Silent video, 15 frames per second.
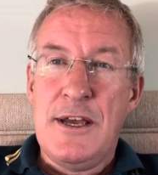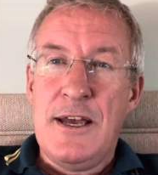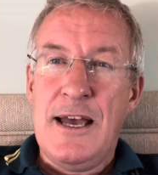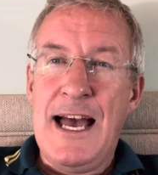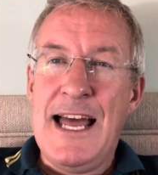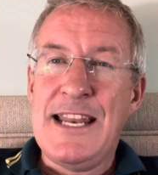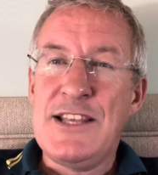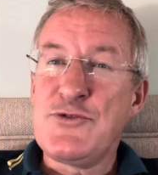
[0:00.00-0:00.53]

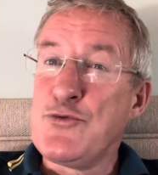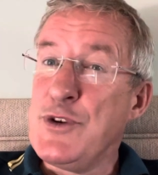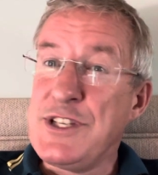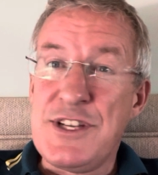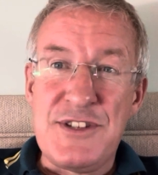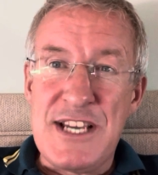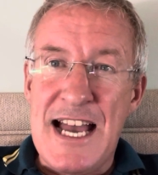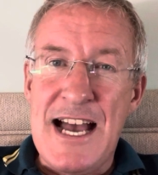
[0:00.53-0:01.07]
and it's
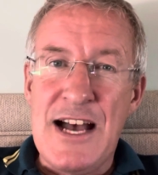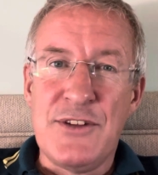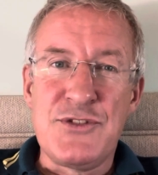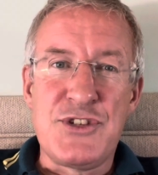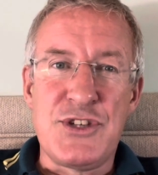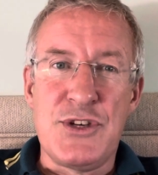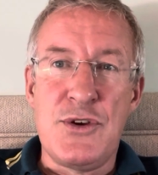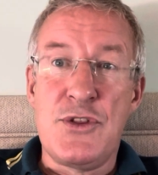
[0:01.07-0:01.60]
written down
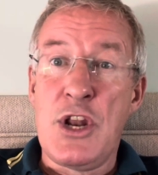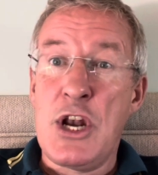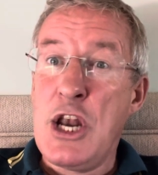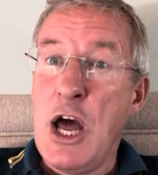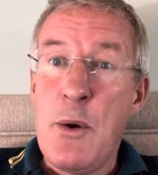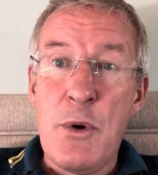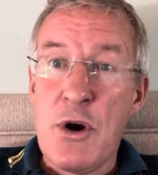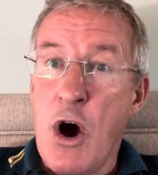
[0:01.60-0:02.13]
to the
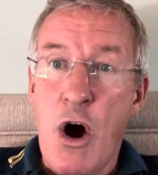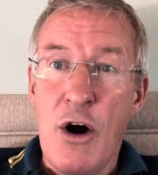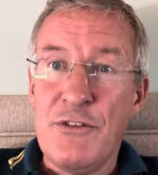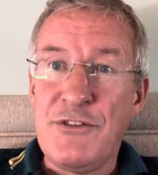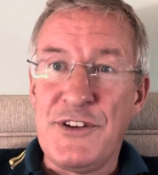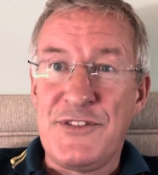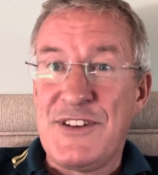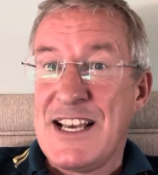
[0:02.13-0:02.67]
lower of,
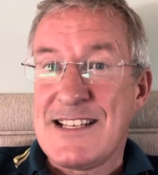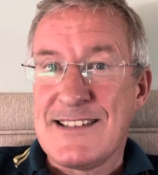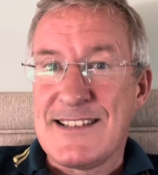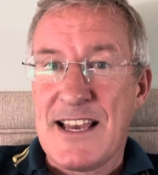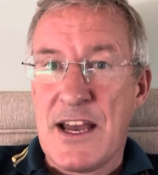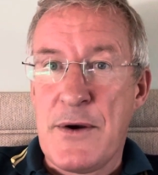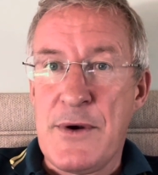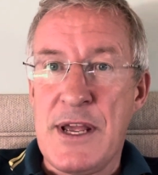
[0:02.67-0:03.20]
if
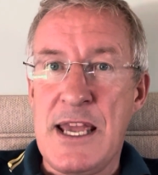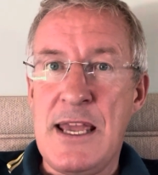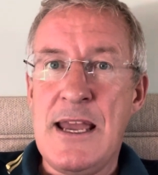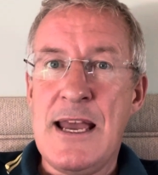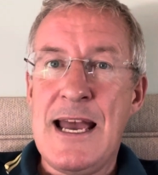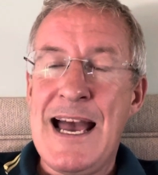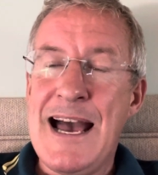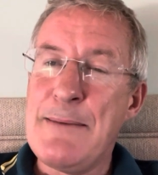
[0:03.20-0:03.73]
necessary,
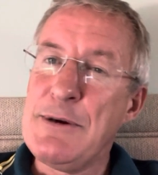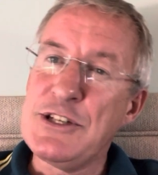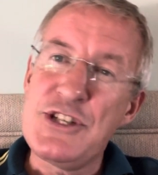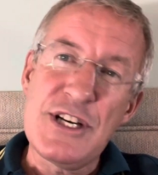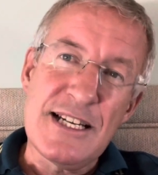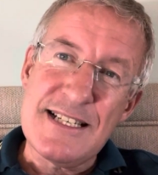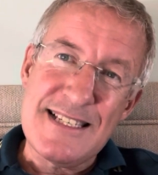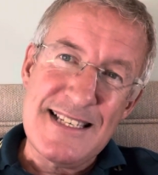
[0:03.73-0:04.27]
how much you're
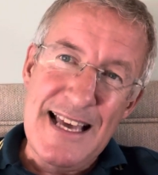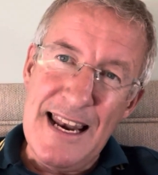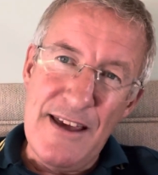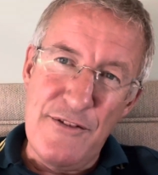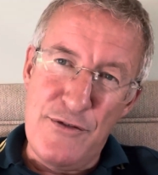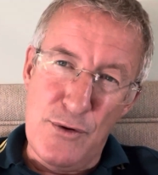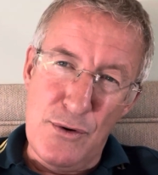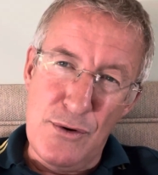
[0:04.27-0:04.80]
going to sell it
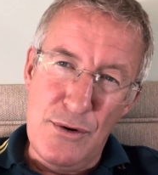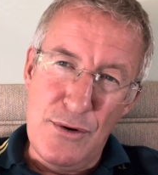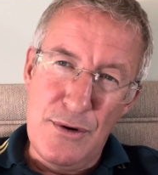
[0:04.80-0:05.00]
for.